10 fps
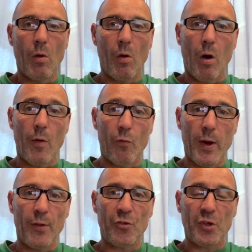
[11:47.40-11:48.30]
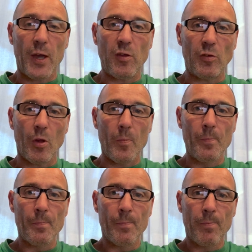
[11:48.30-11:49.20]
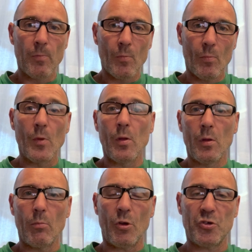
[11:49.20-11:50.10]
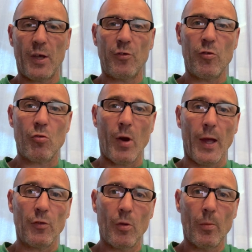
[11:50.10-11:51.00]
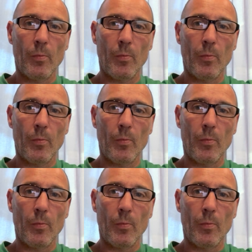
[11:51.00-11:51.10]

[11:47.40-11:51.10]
I've reinstated them, my chassis is cracked.